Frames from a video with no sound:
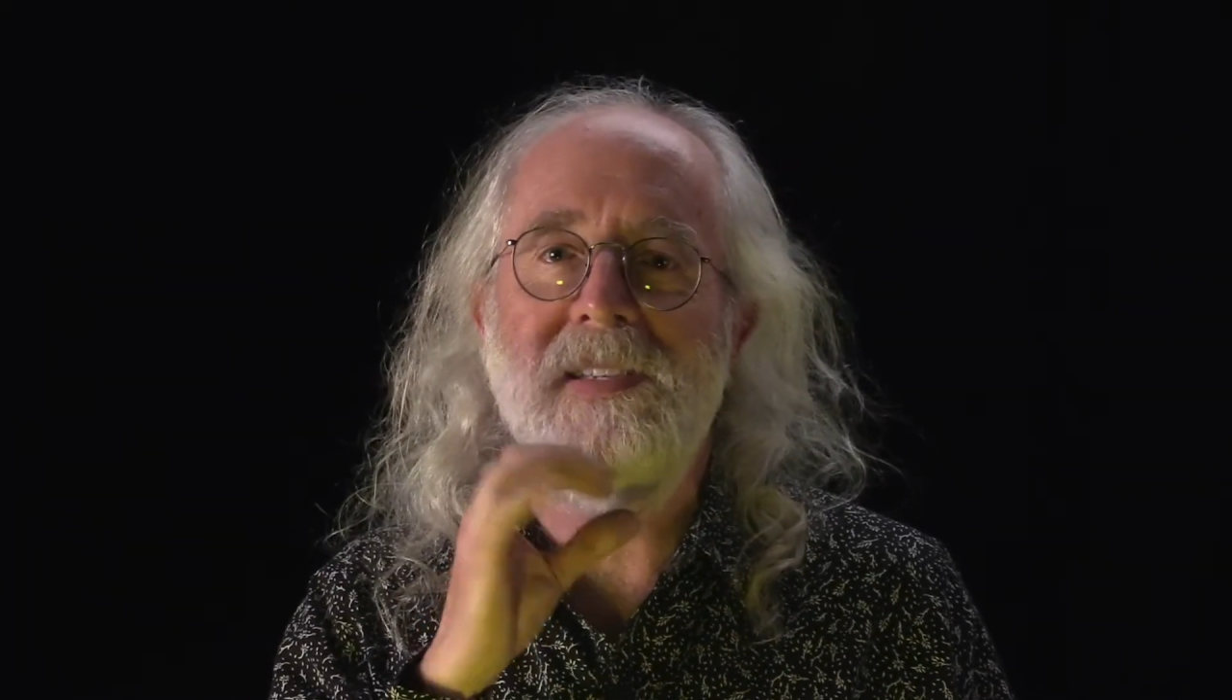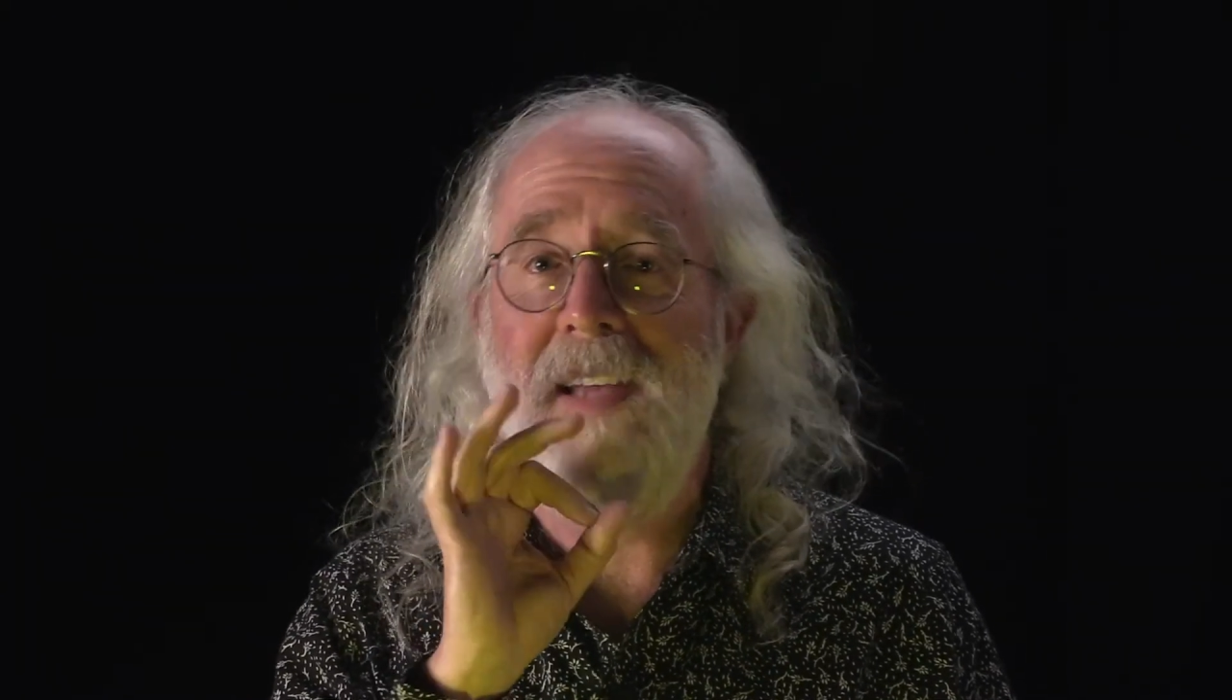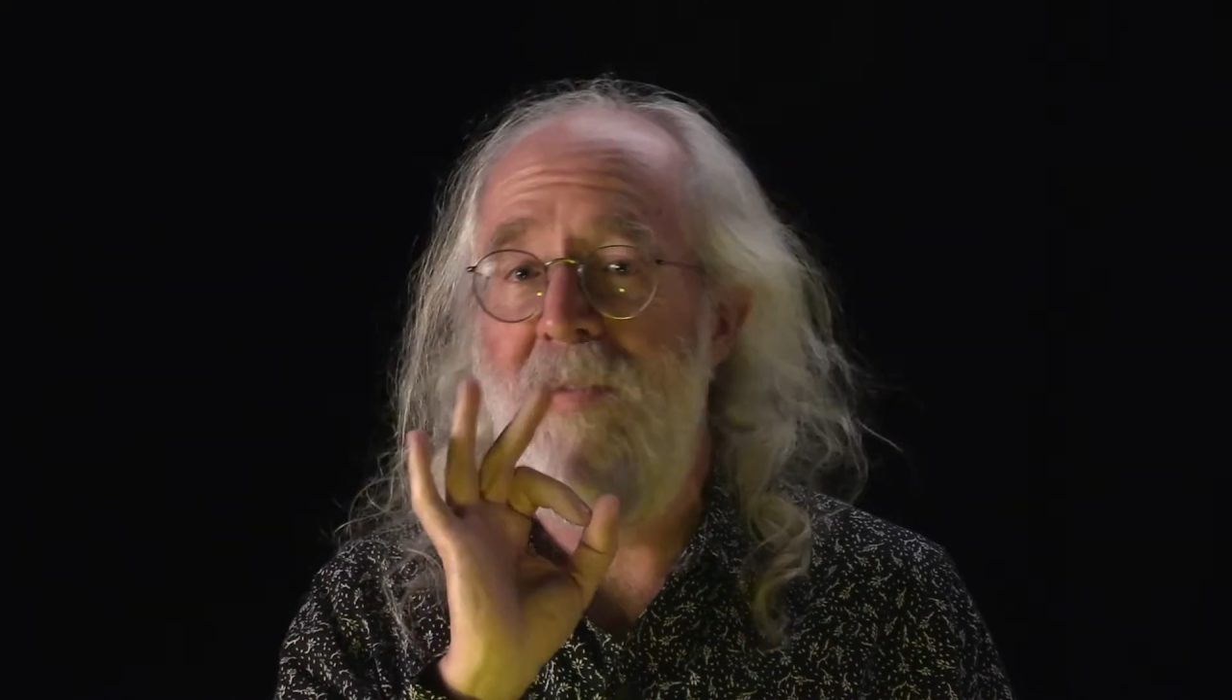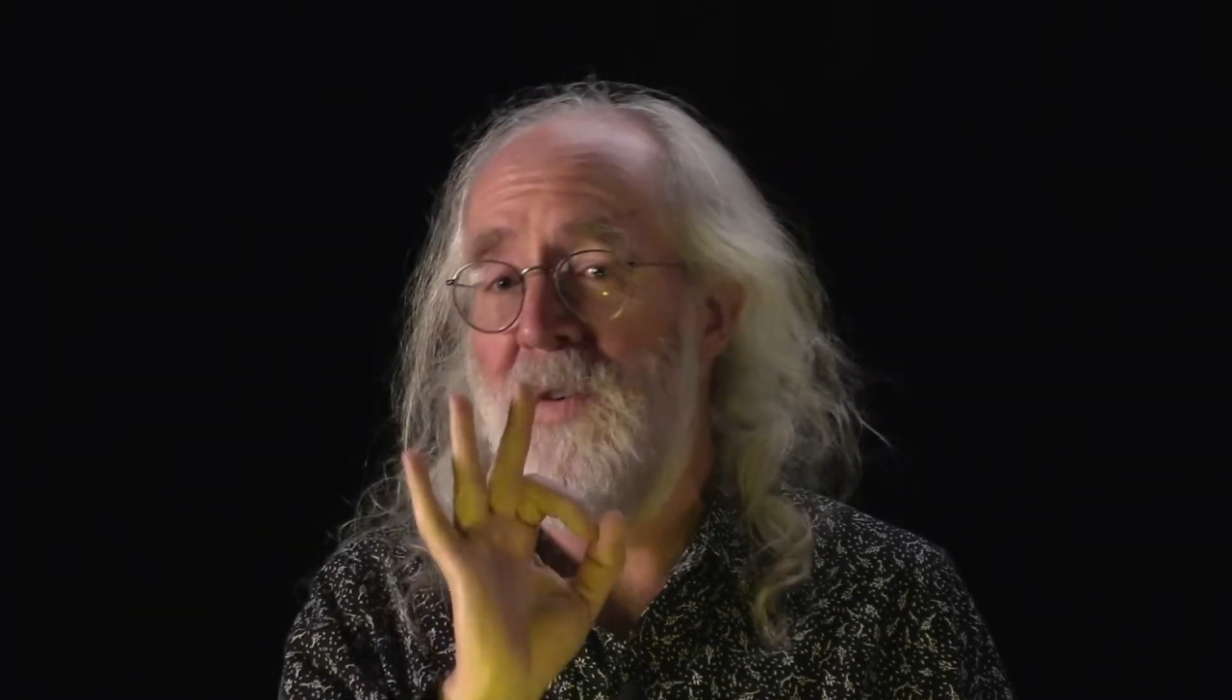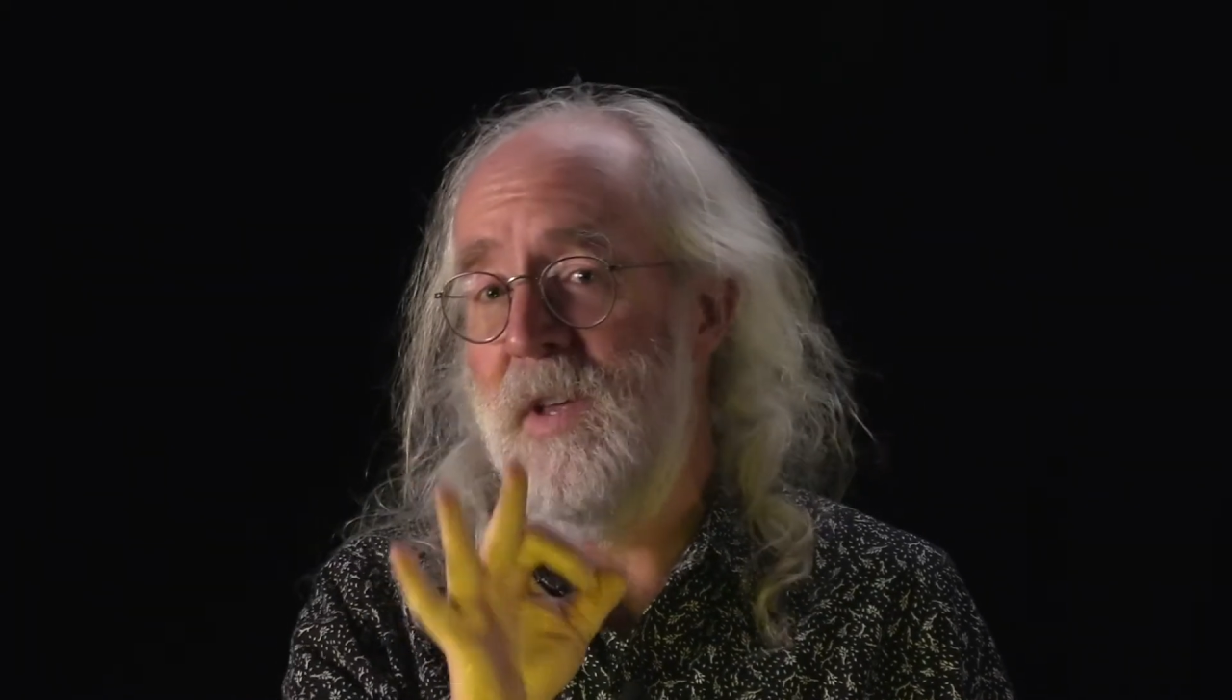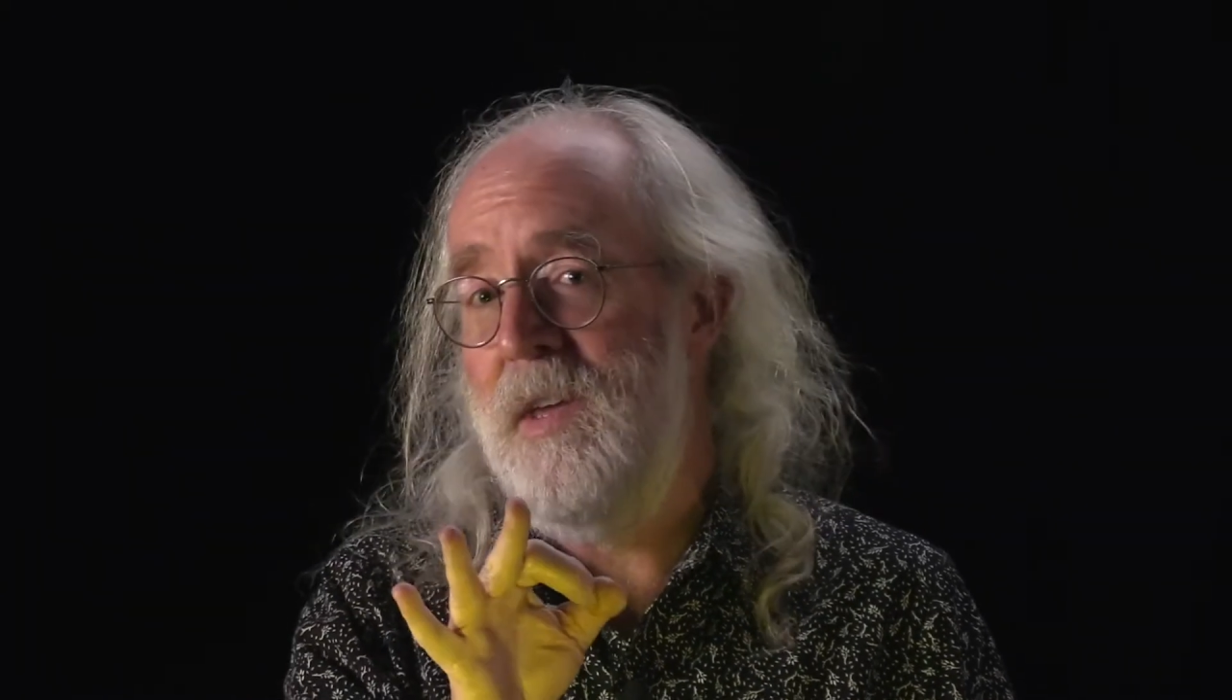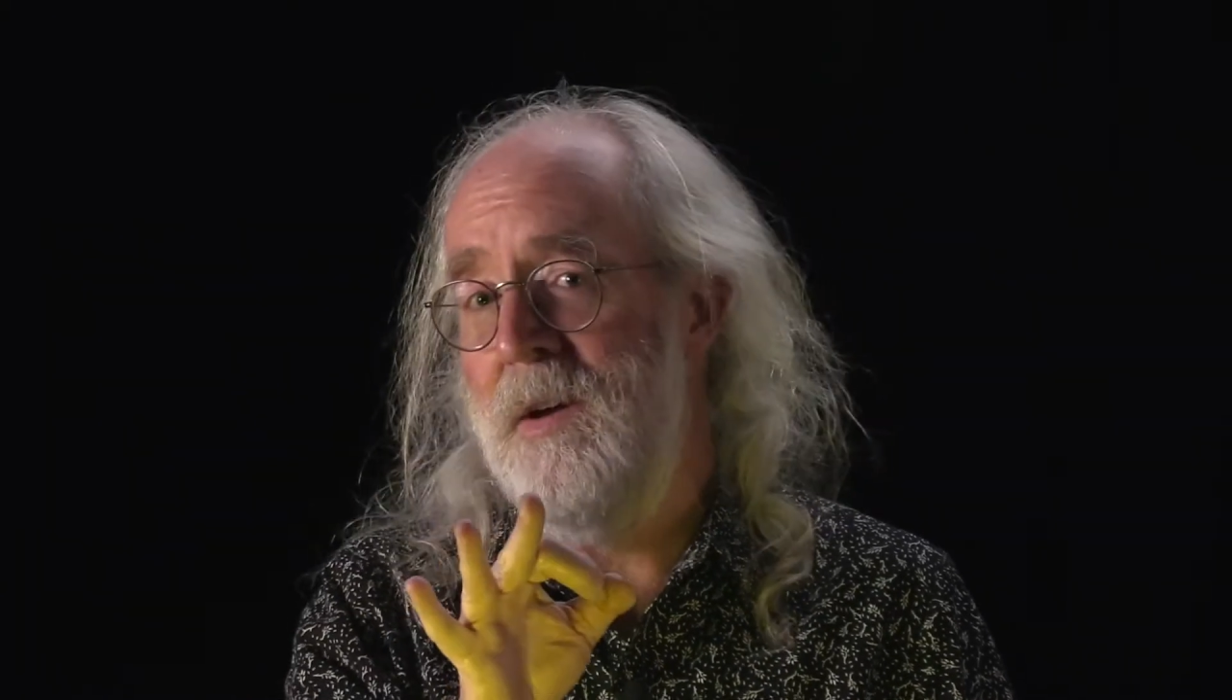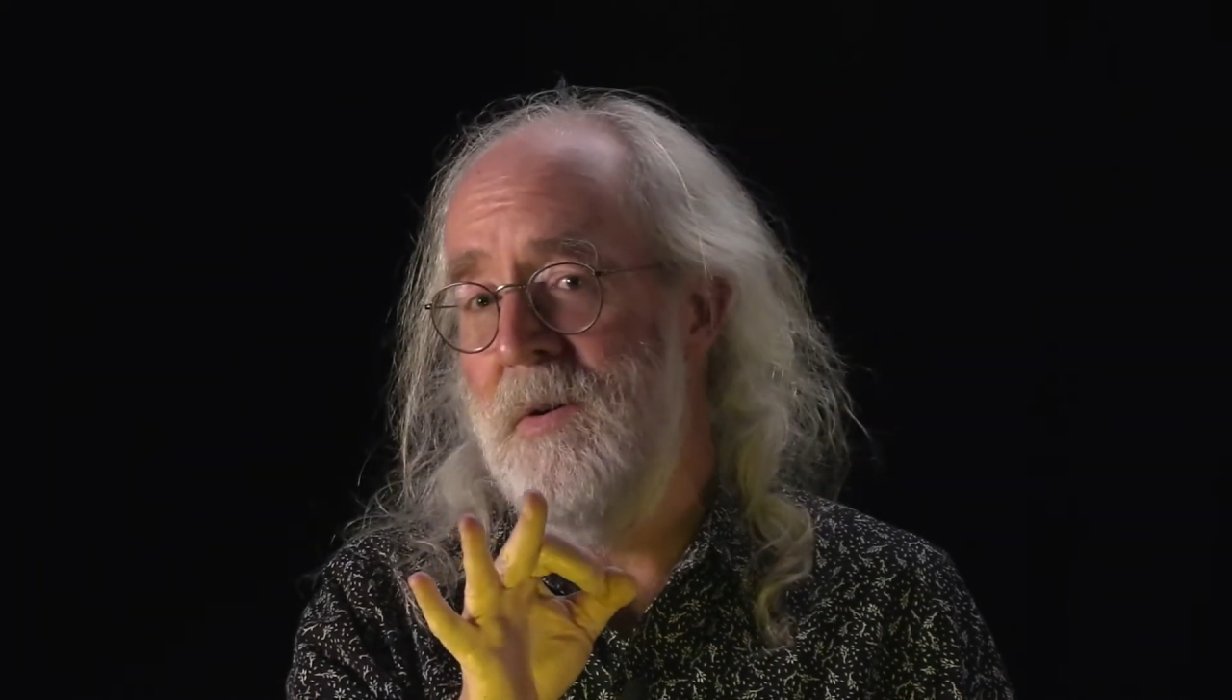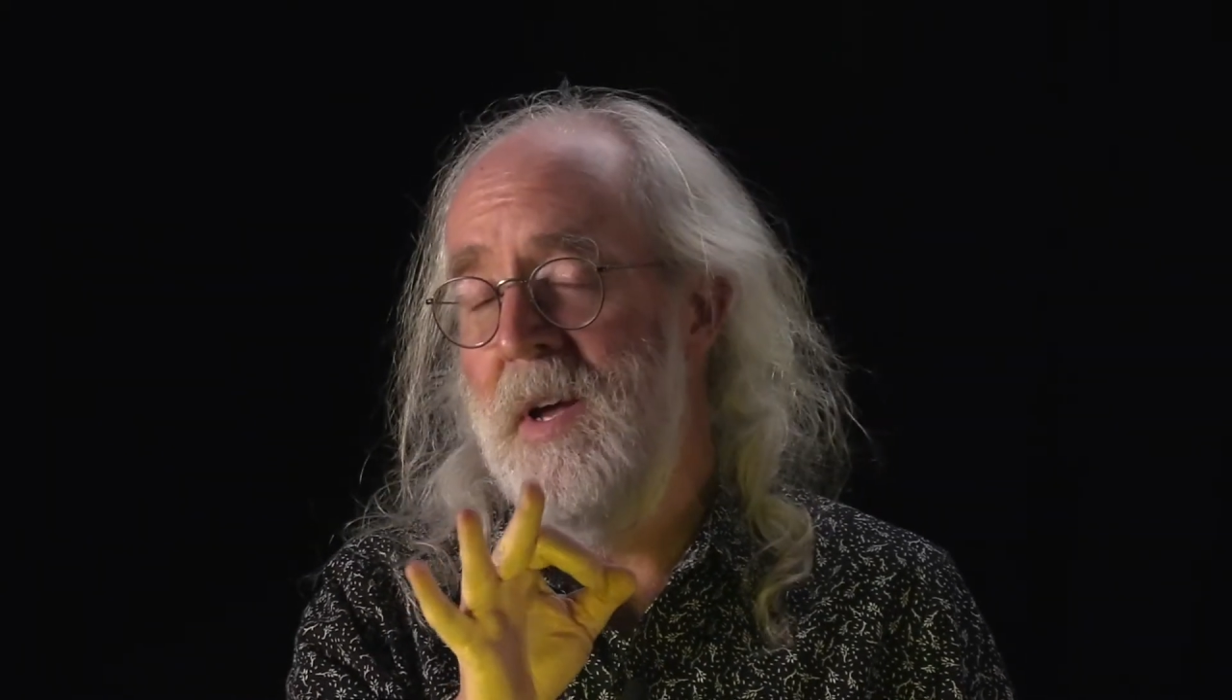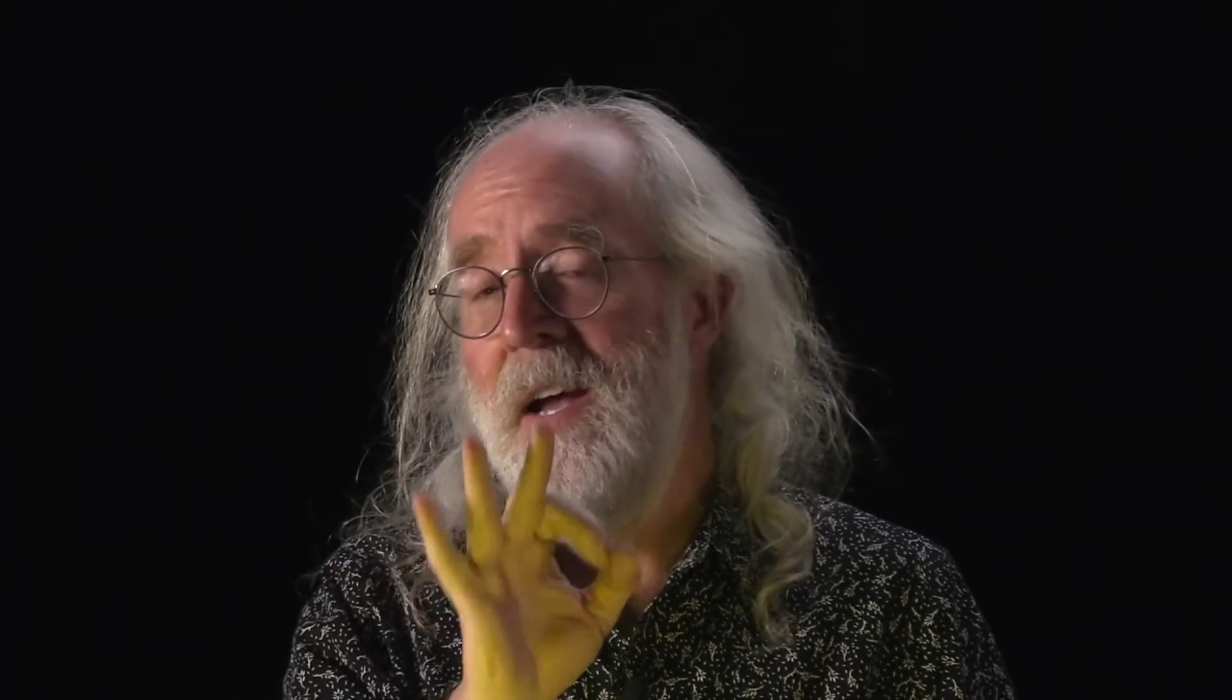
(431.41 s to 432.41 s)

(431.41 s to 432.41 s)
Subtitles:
And for you,